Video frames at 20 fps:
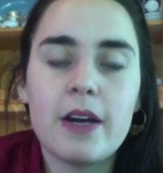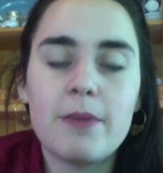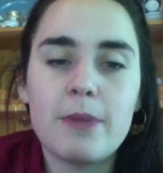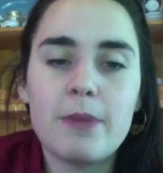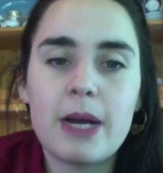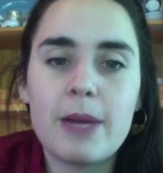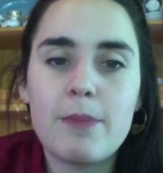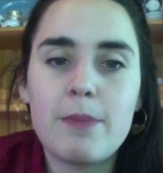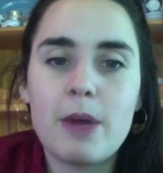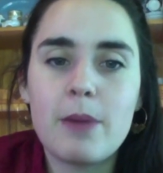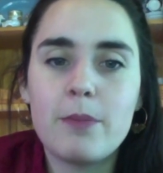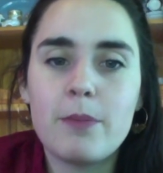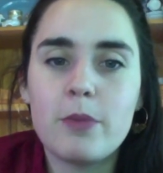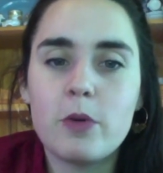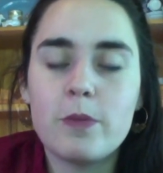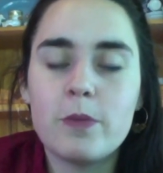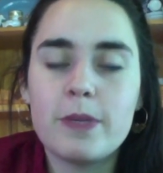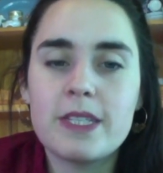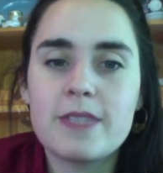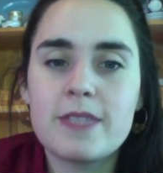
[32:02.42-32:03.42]
my mum
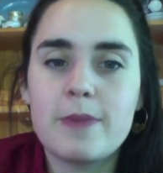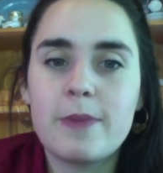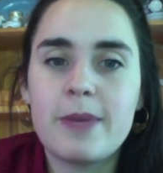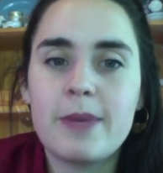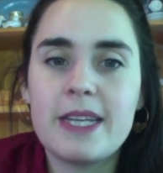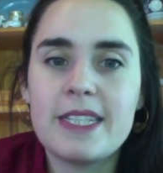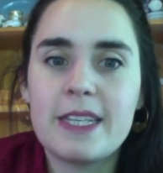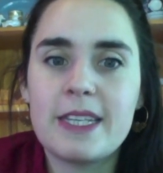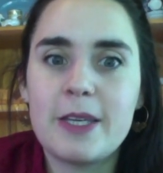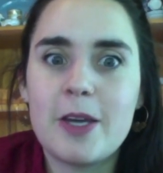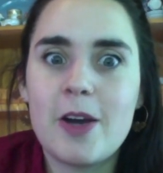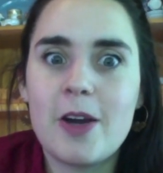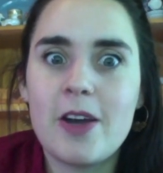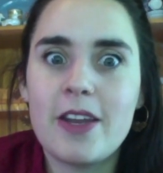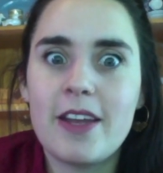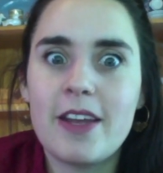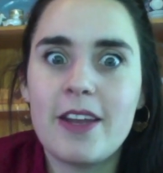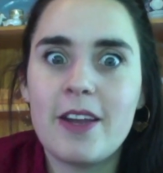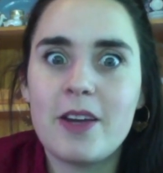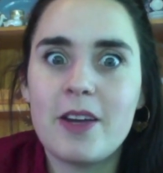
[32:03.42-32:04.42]
bought me some amazing yarn,
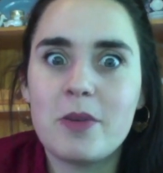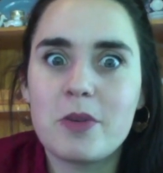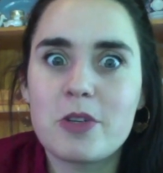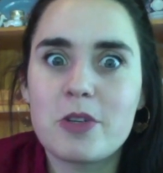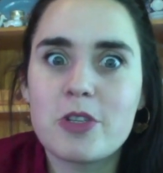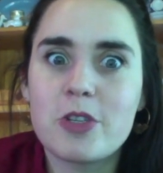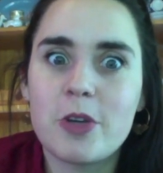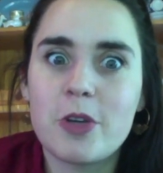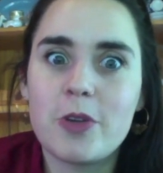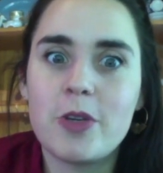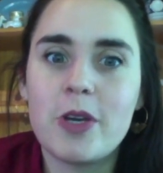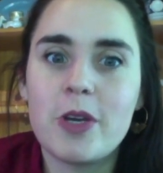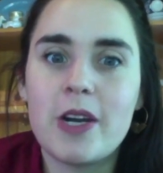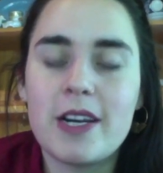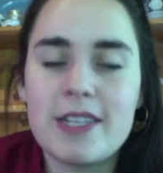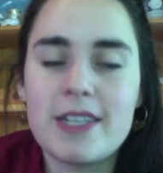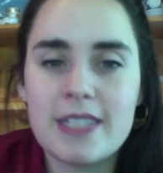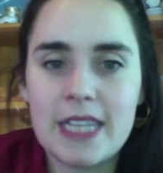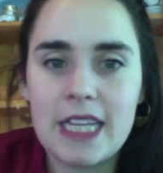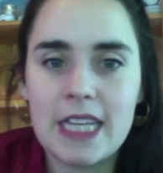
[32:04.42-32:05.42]
and I will show you
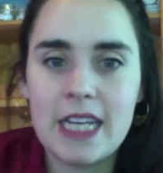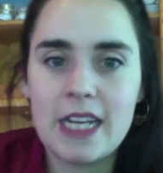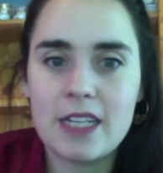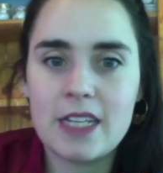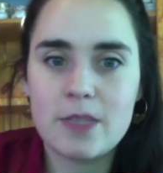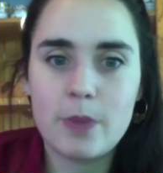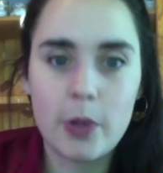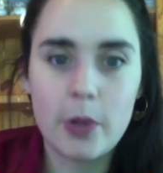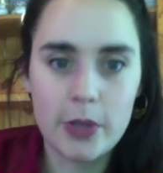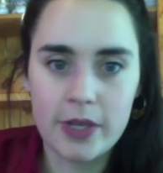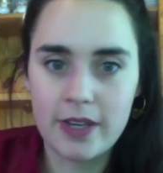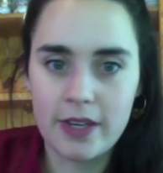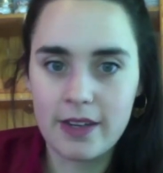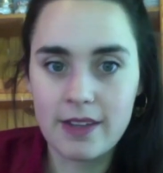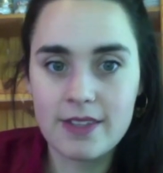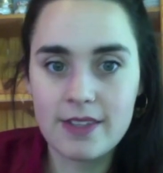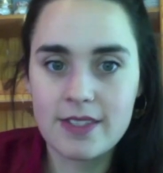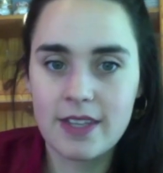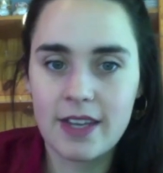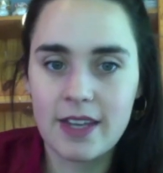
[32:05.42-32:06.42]
guys in the next
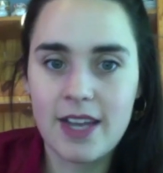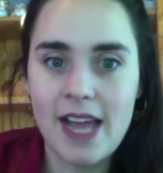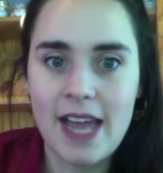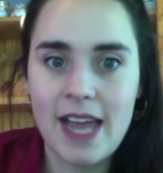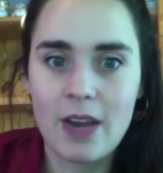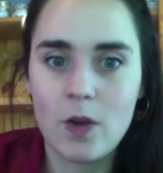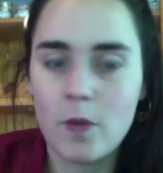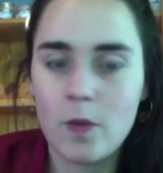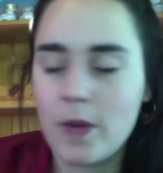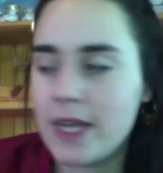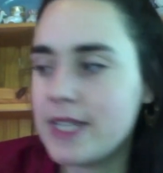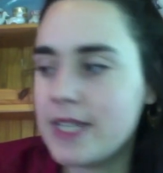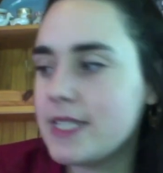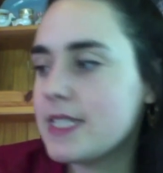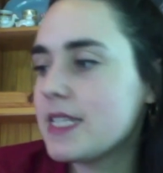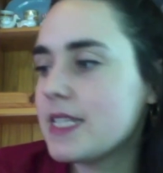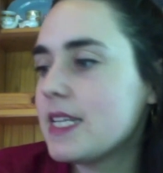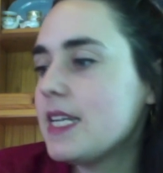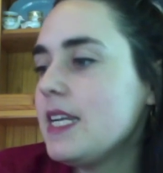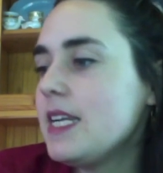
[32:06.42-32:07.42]
podcast. I cannot
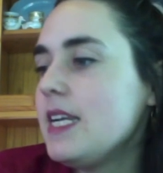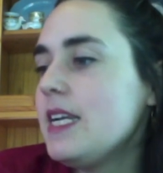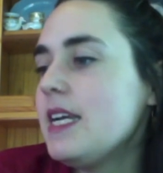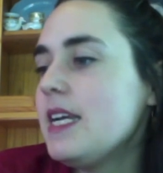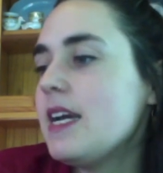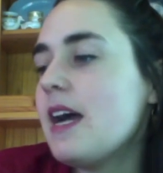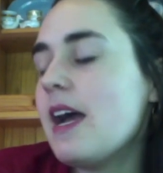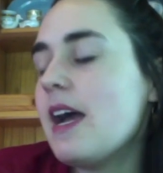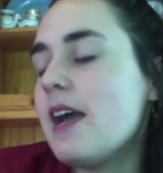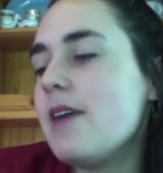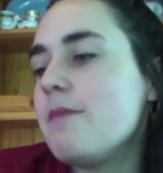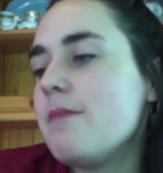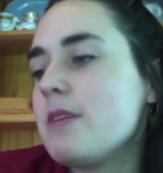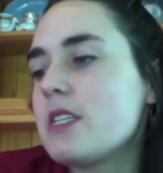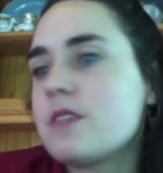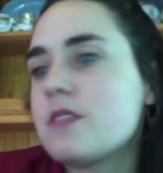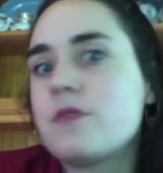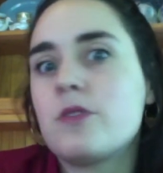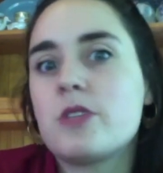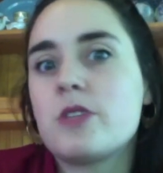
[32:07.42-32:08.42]
wait.
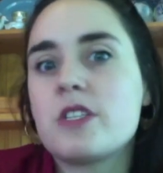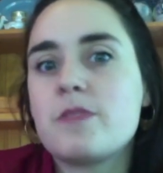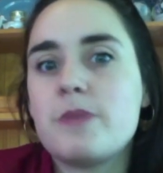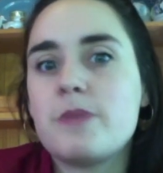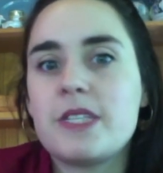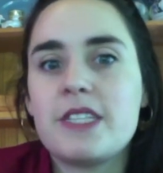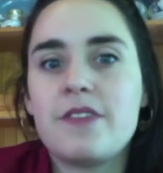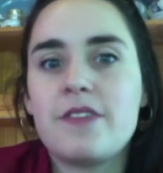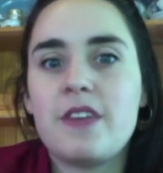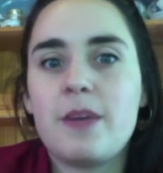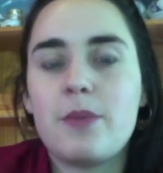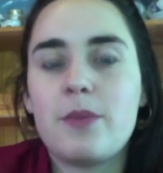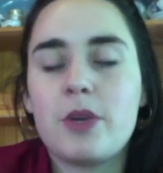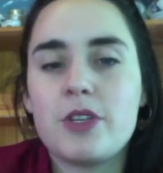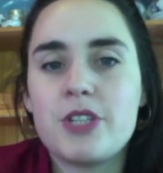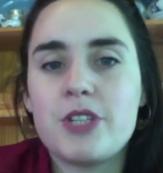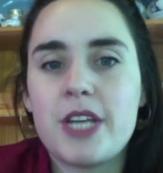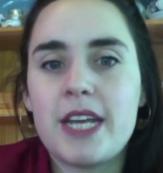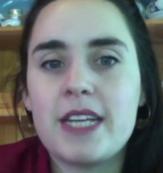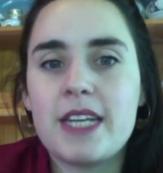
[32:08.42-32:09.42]
It's for a specific
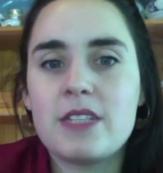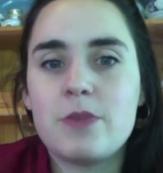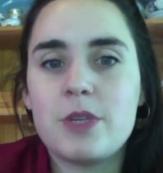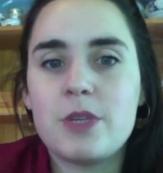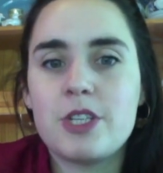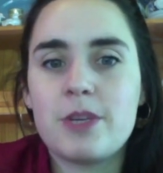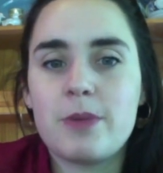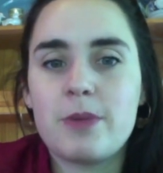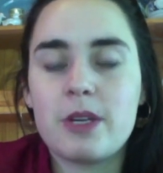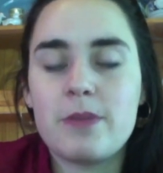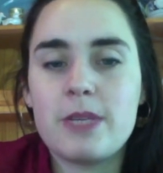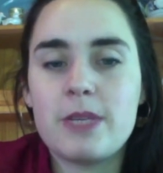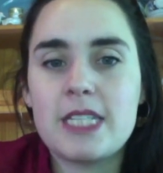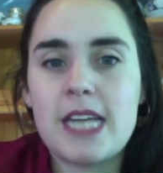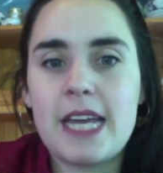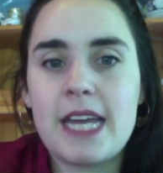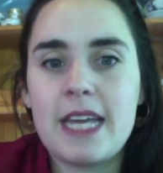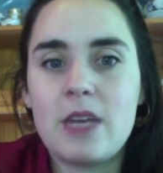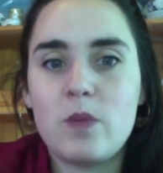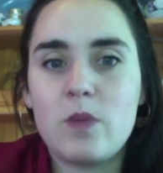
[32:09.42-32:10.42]
project which I'm going to be
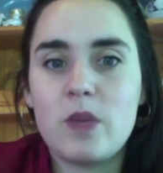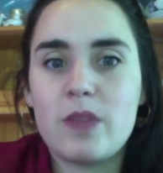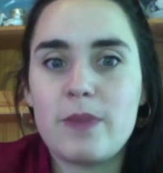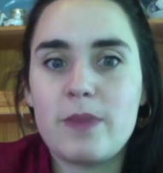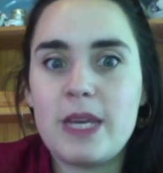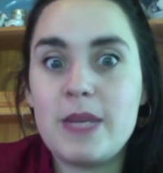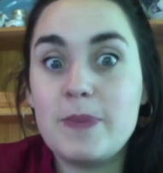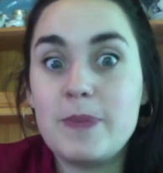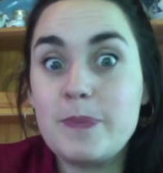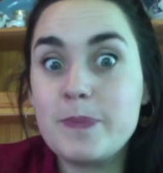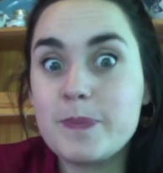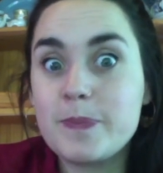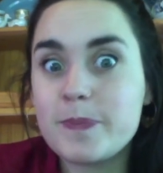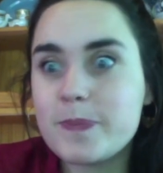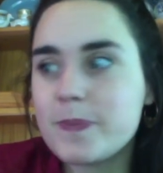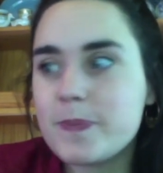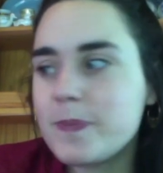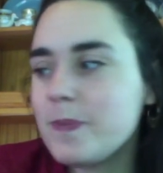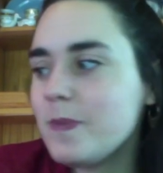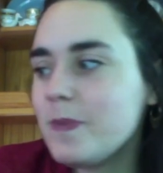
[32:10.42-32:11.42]
taking with me.
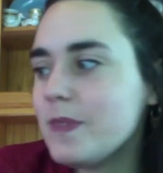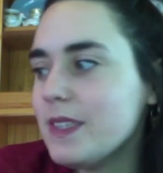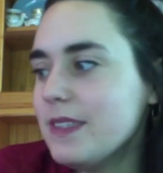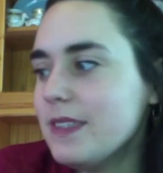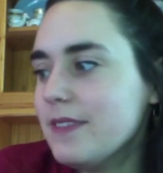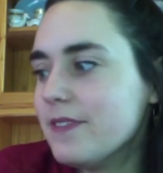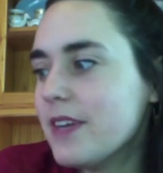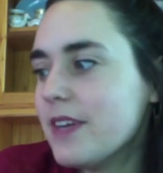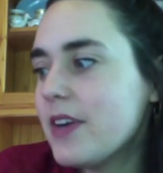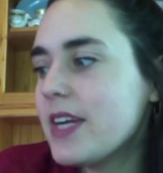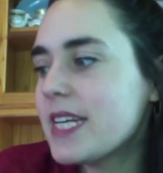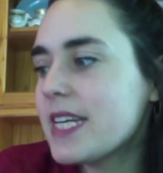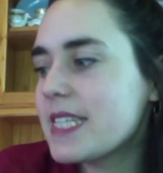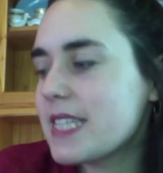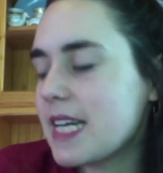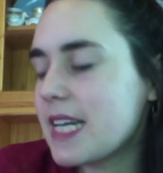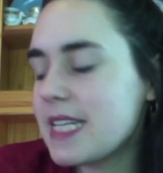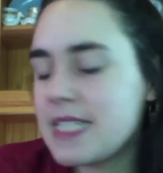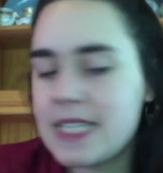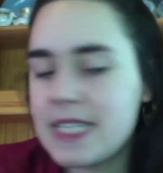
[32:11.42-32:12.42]
Very
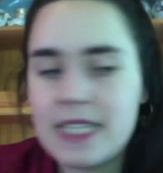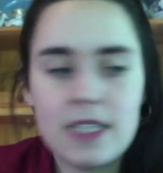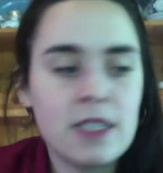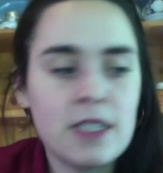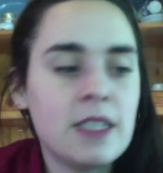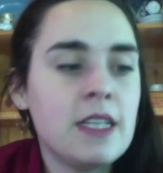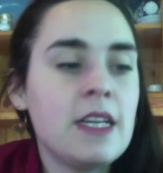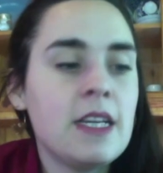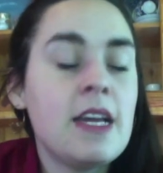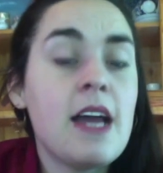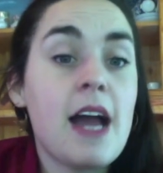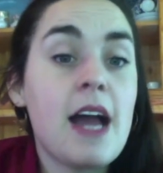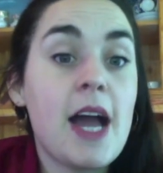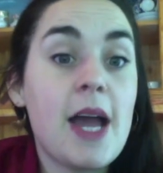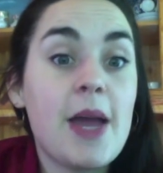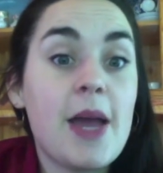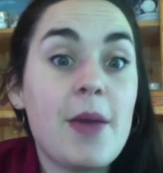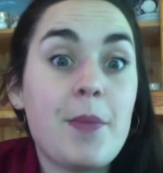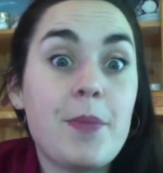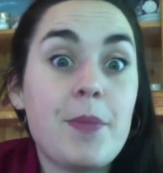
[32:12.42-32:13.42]
exciting.
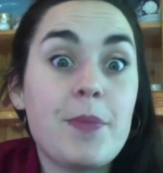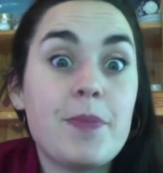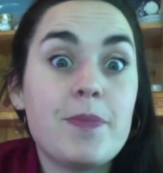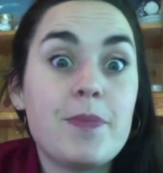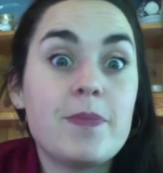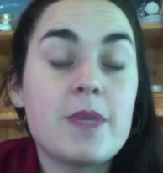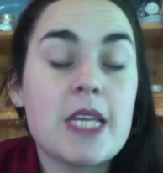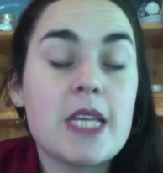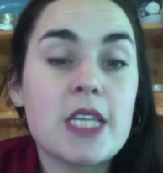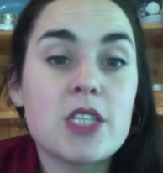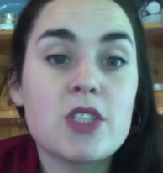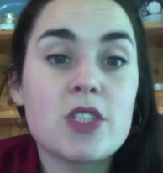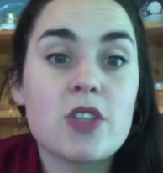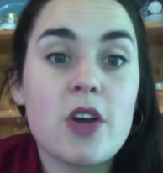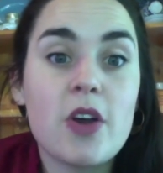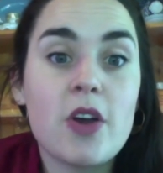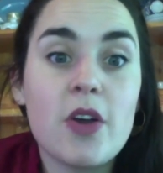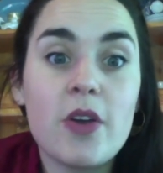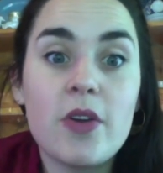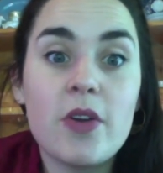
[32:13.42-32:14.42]

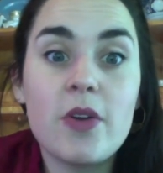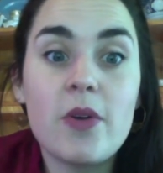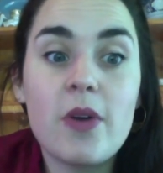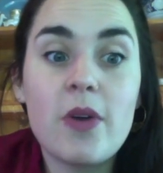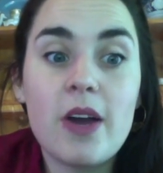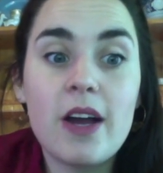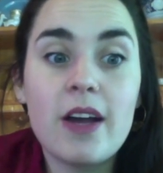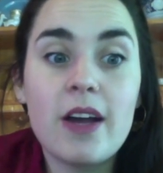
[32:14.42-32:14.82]
So